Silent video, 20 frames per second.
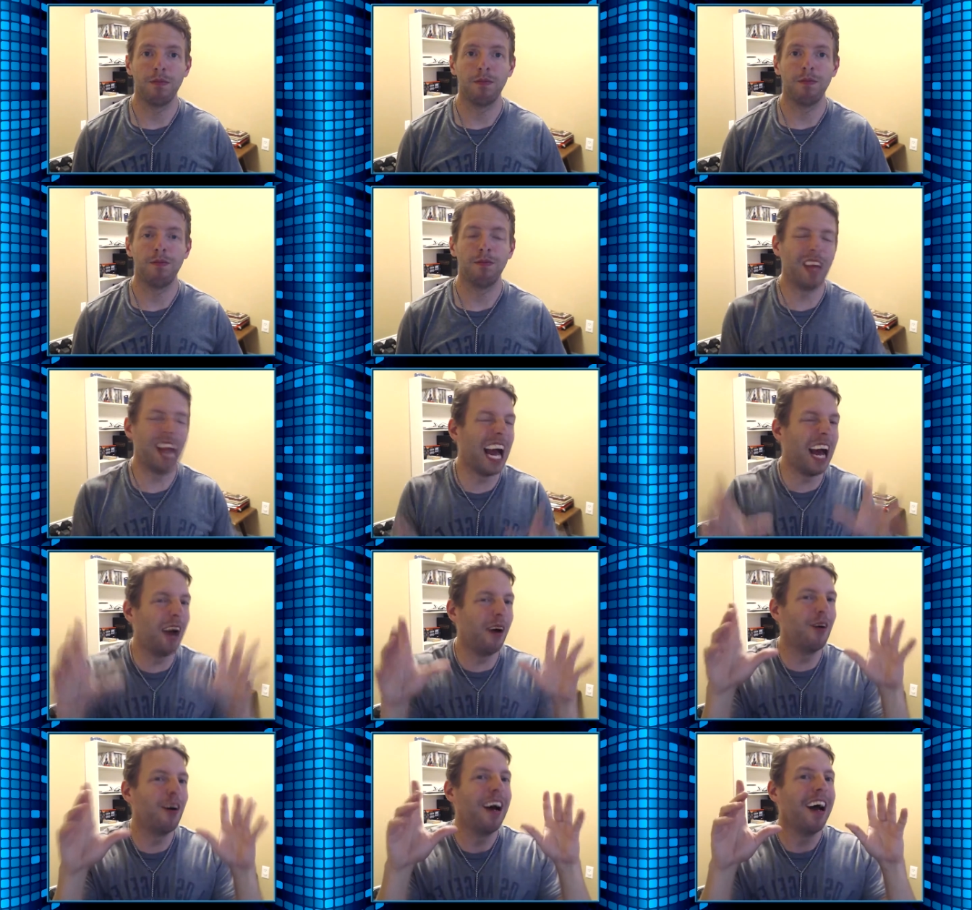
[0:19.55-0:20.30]

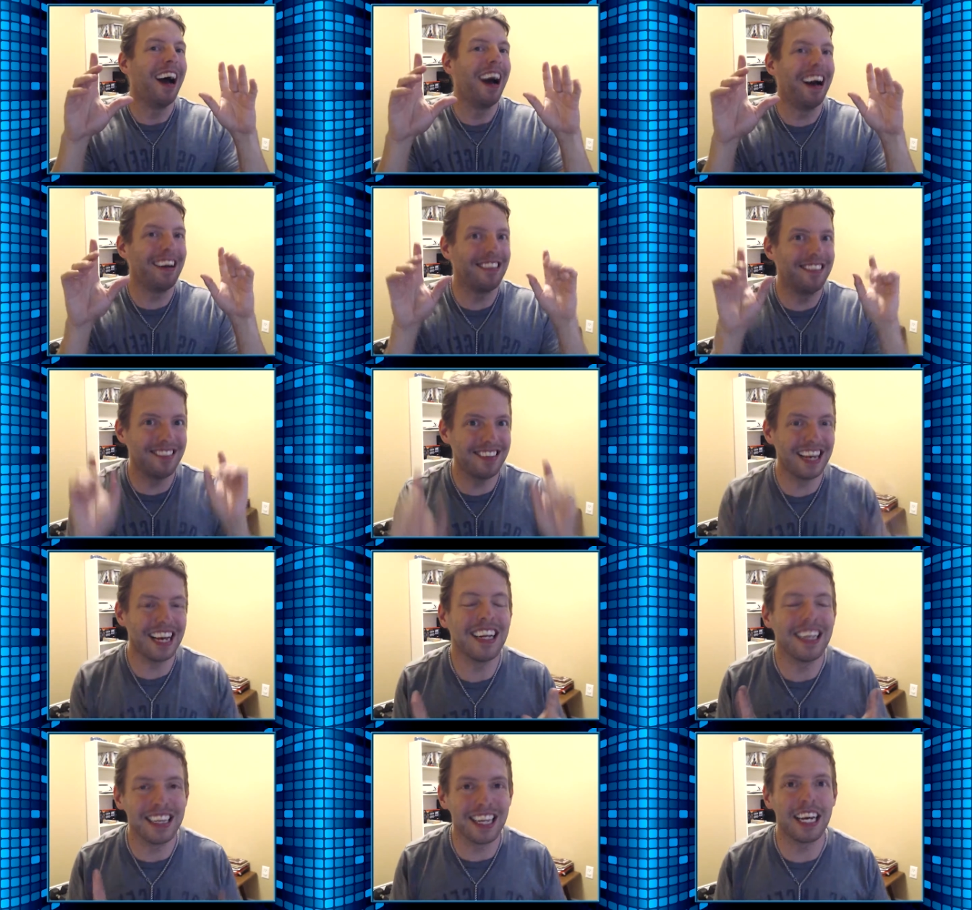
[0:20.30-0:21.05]
How I
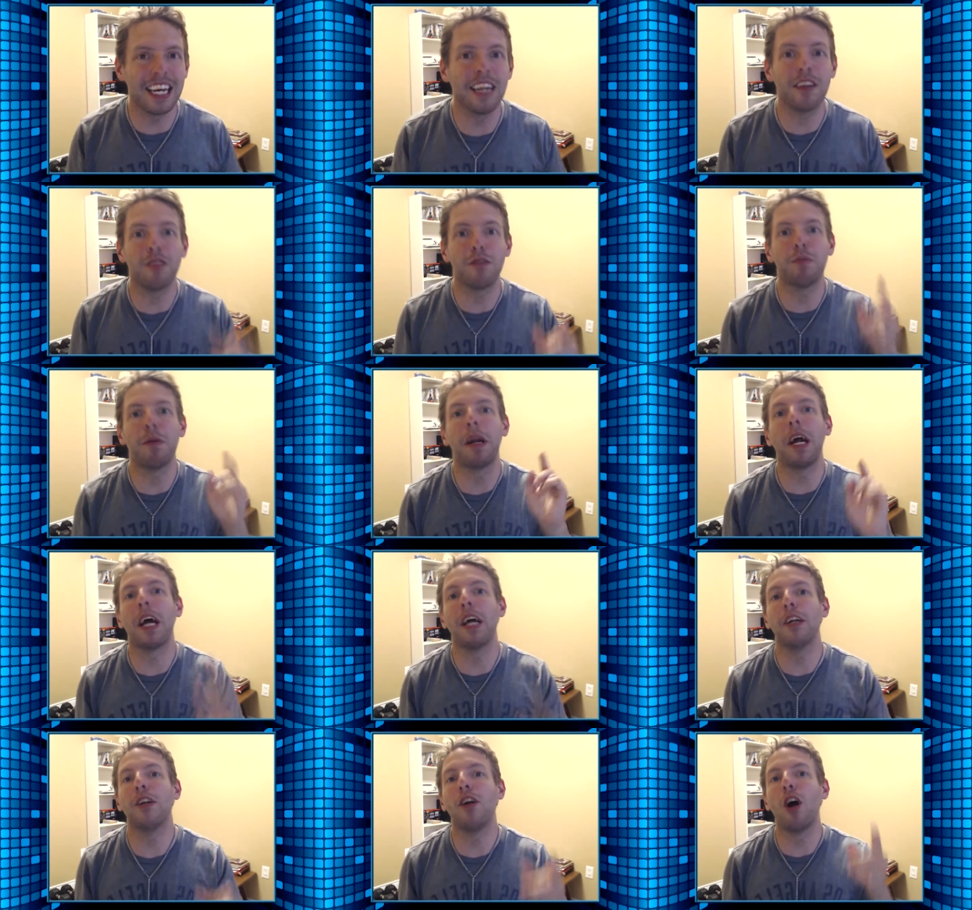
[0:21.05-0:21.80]
say latest, but
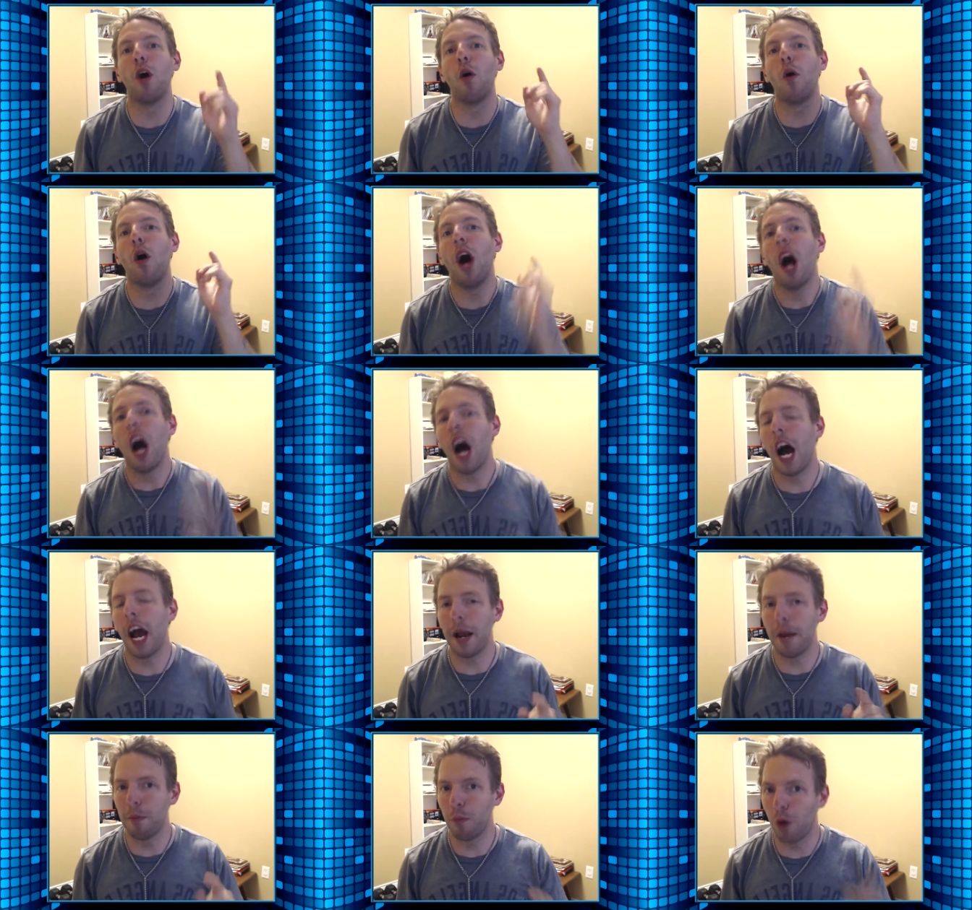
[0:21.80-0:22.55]
I know I
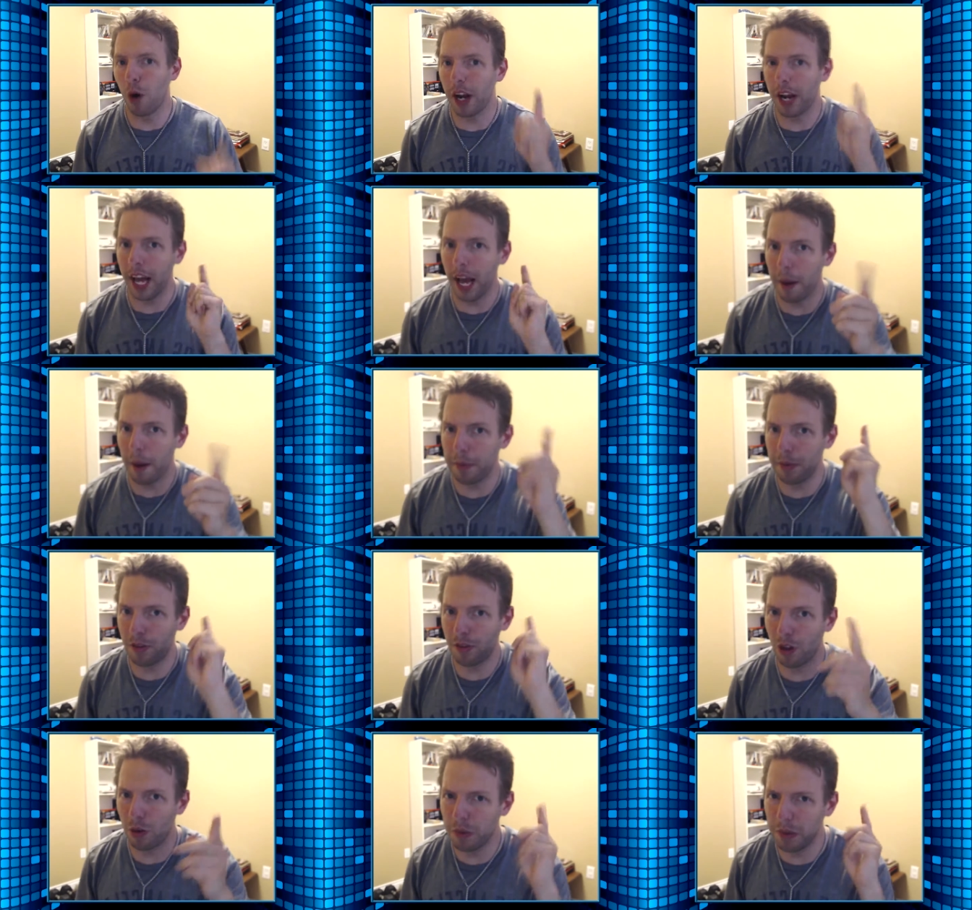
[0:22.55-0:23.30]
am one
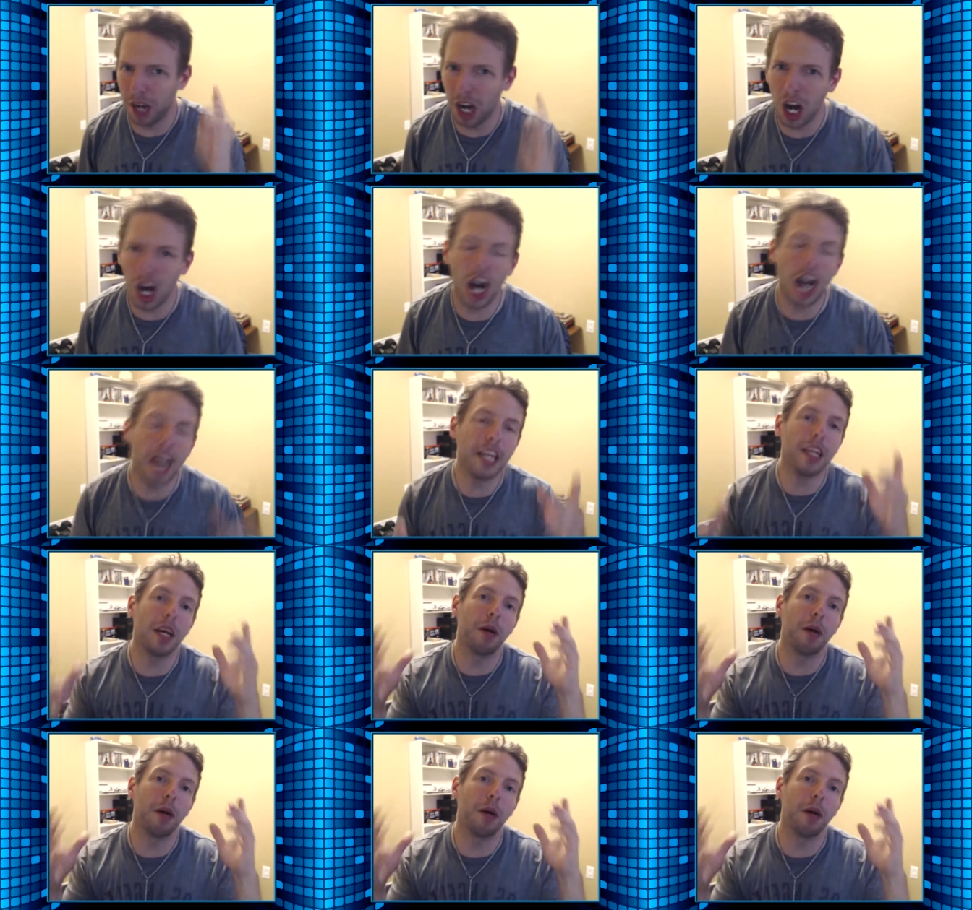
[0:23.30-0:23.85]
episode behind.